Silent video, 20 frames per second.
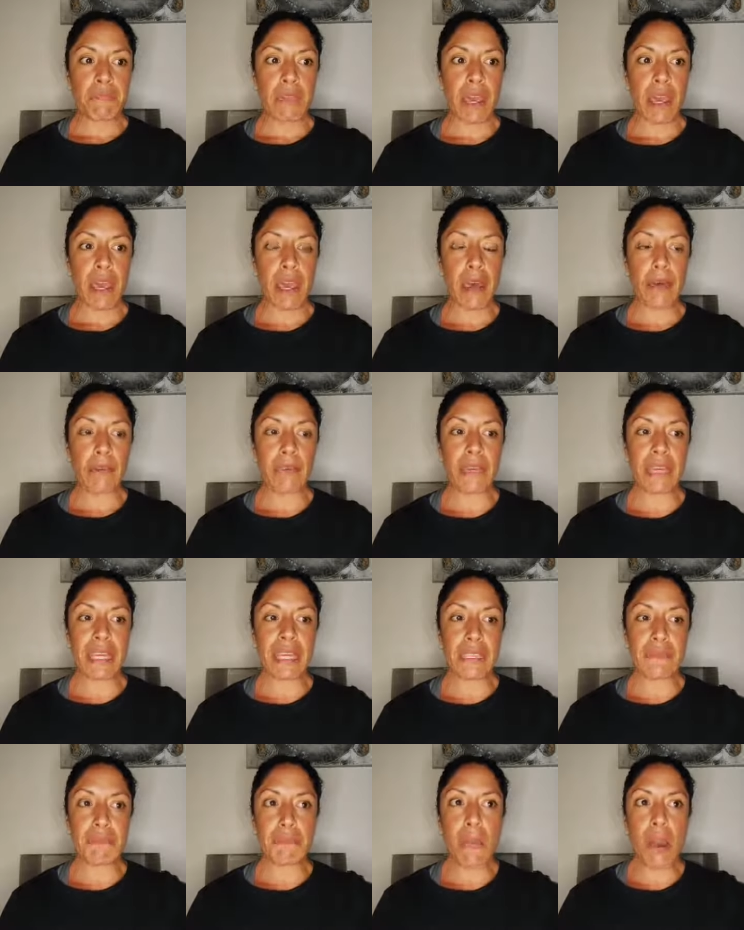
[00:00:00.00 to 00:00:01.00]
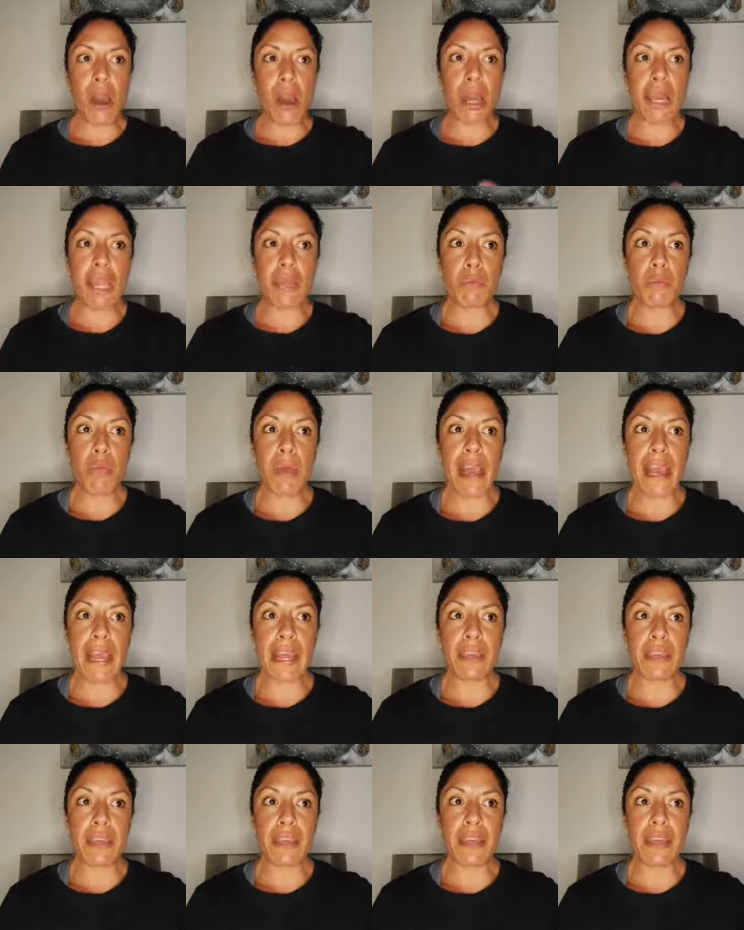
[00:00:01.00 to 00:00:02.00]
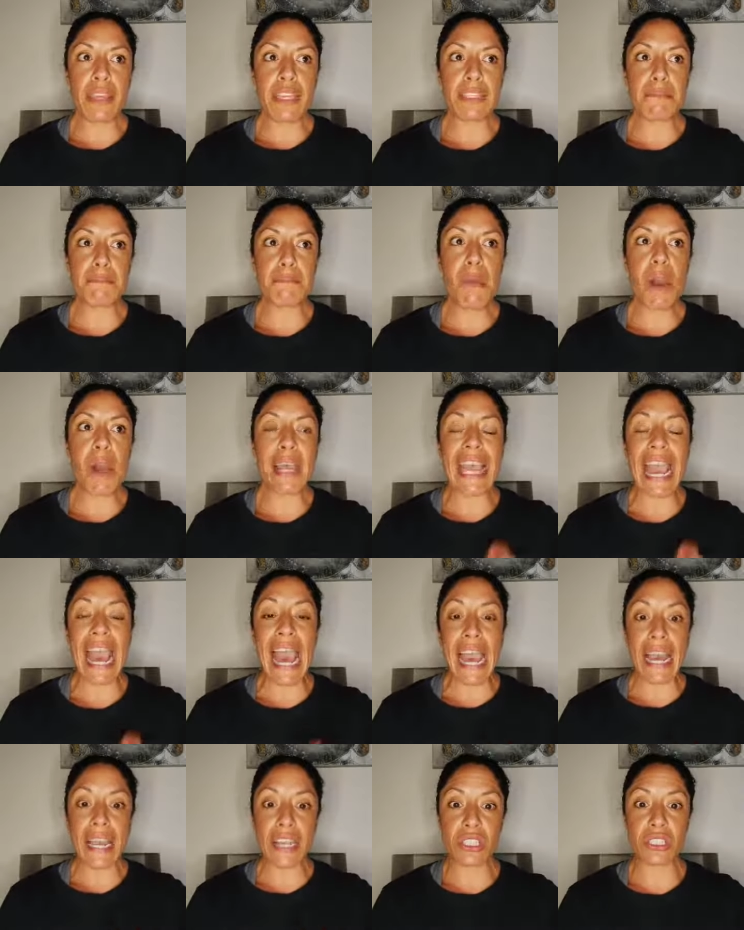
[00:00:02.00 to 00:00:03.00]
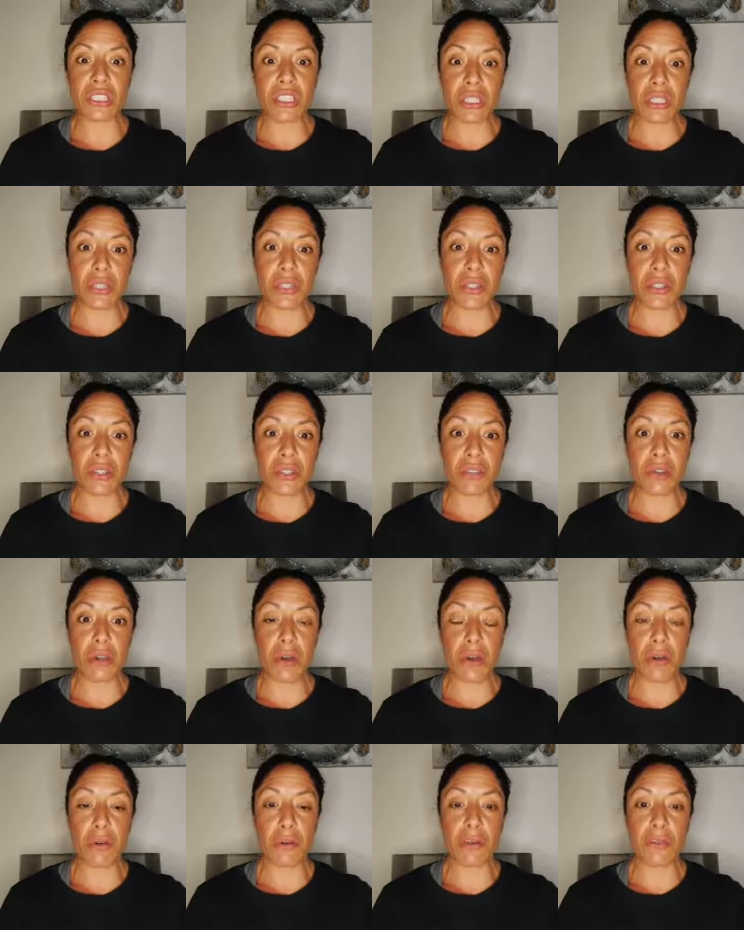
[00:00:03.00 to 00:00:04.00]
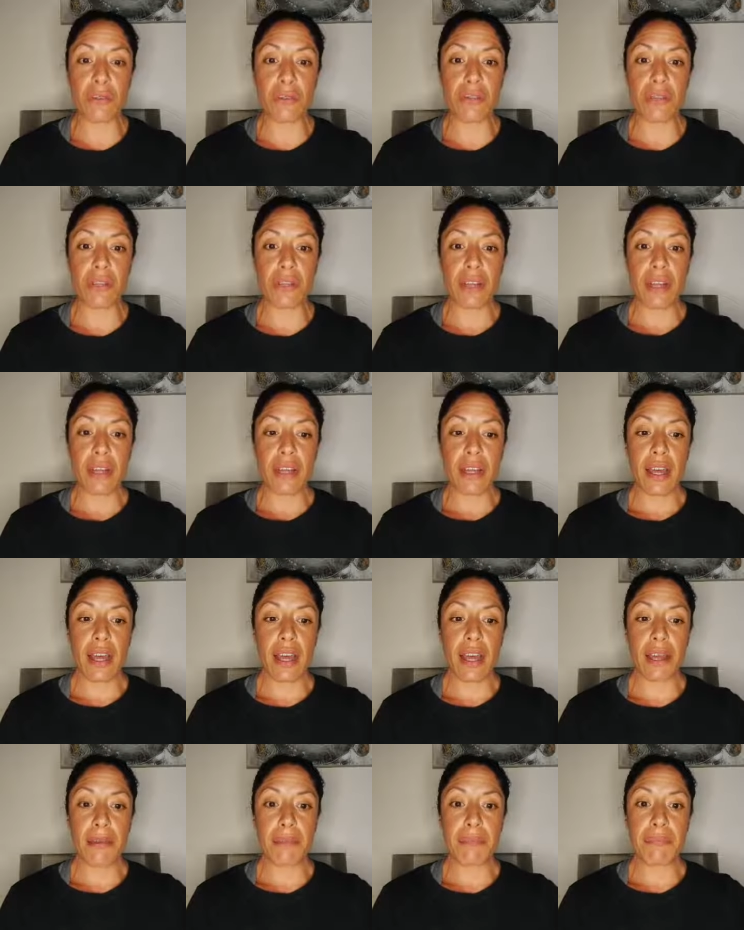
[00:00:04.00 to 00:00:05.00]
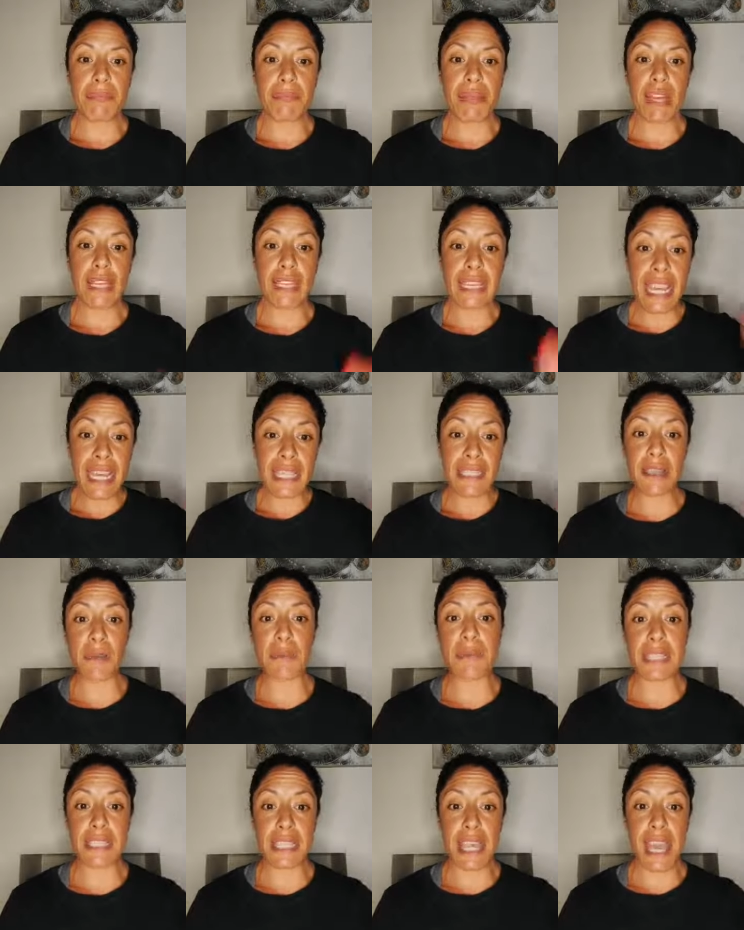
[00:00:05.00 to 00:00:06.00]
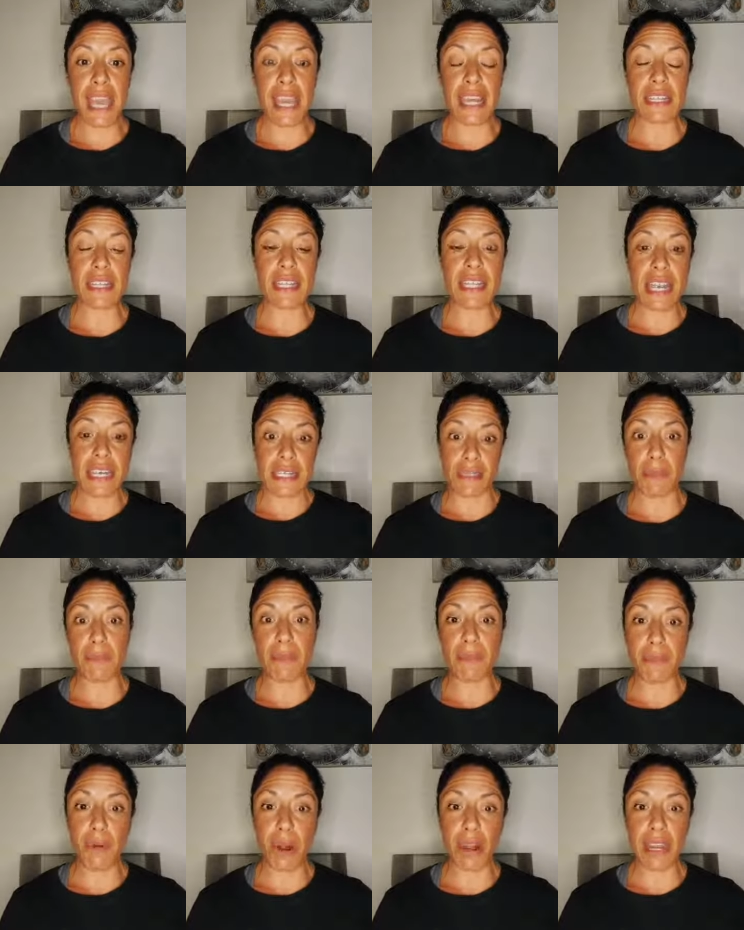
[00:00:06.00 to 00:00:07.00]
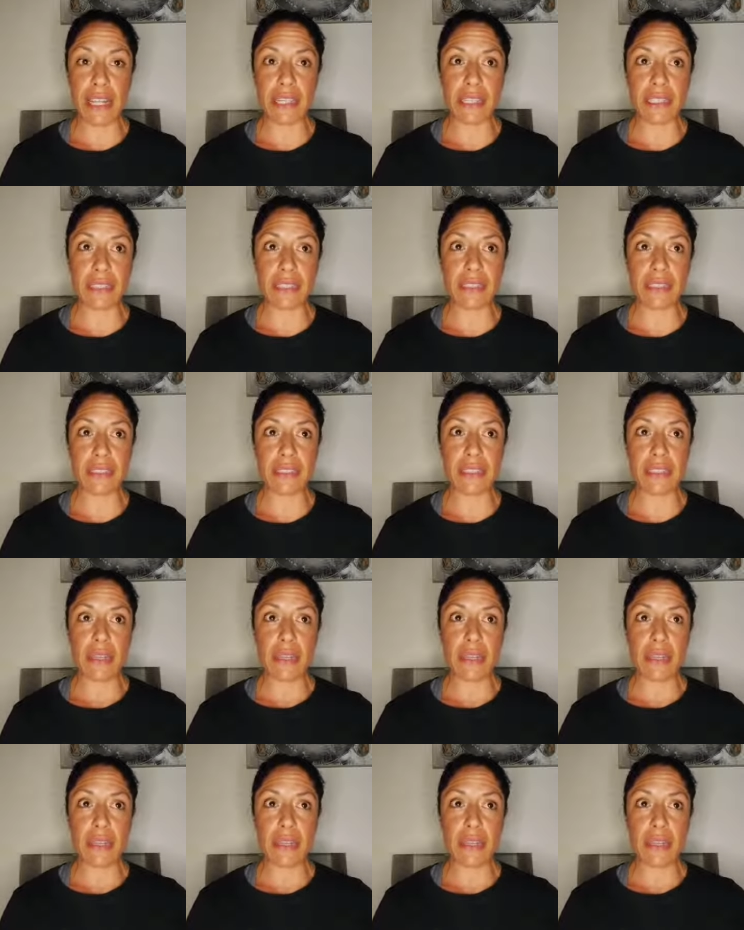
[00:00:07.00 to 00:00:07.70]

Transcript: um, is my way, it's my action of, um, yes, I'm scared, yes, I'm frightened.